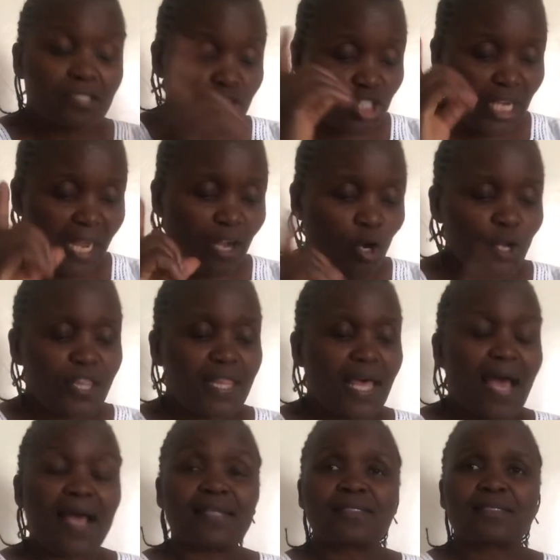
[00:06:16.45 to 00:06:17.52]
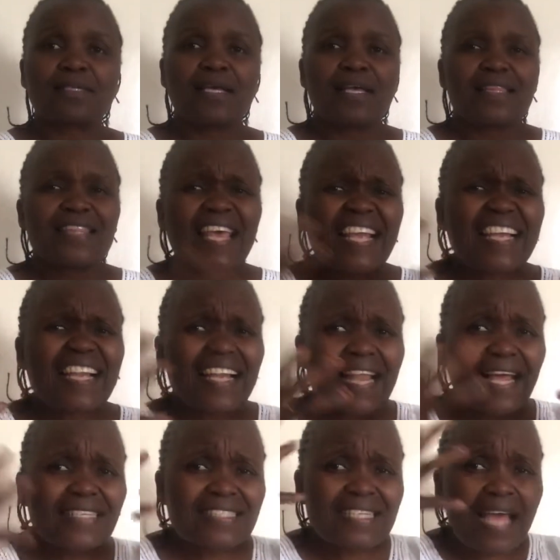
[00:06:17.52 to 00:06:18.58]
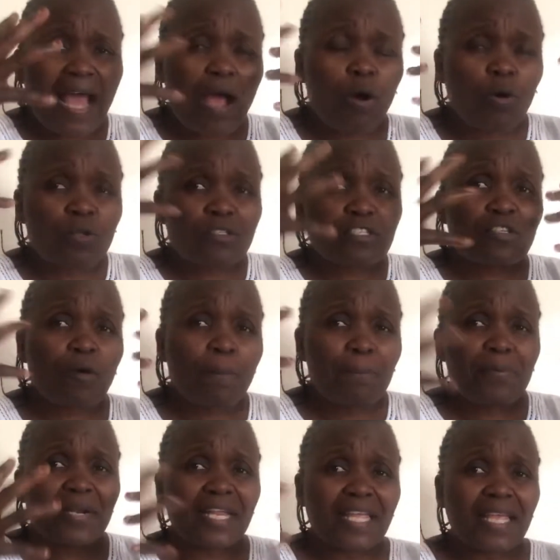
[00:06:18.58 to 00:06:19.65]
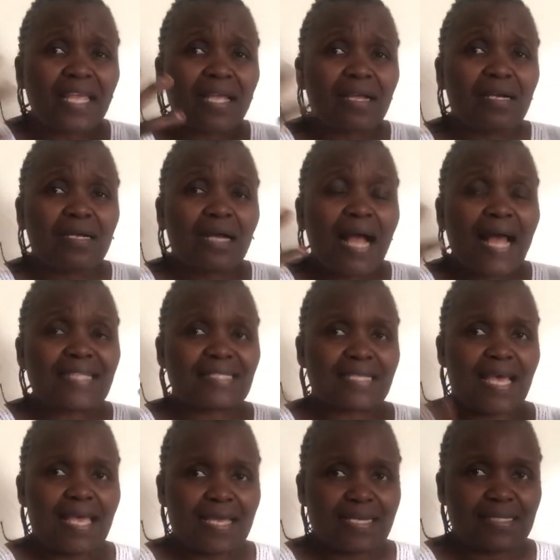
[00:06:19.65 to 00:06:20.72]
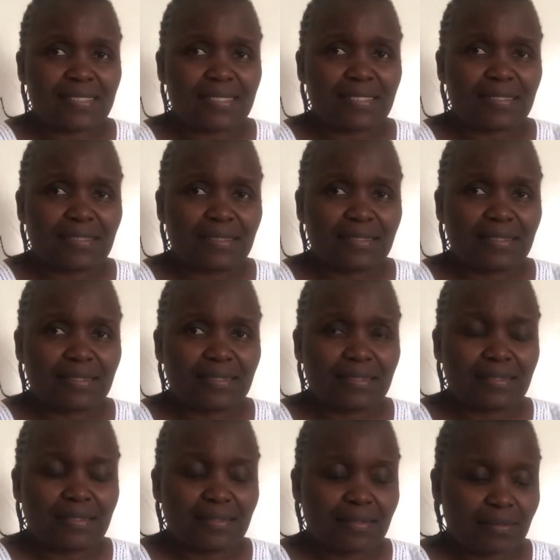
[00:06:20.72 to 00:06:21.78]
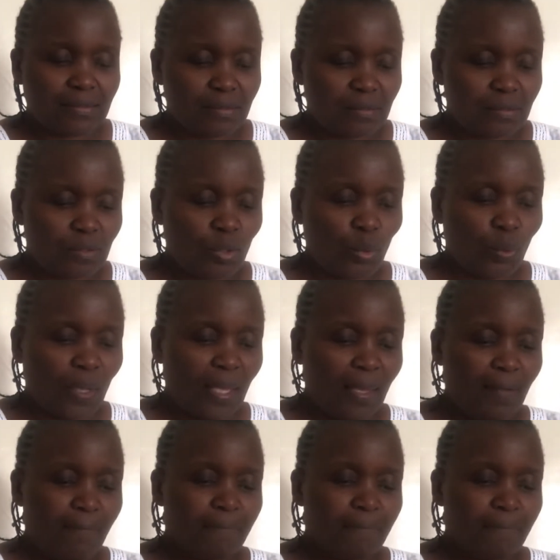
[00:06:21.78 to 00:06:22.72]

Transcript: Check on that. The clutter also bring anxiety. Okay?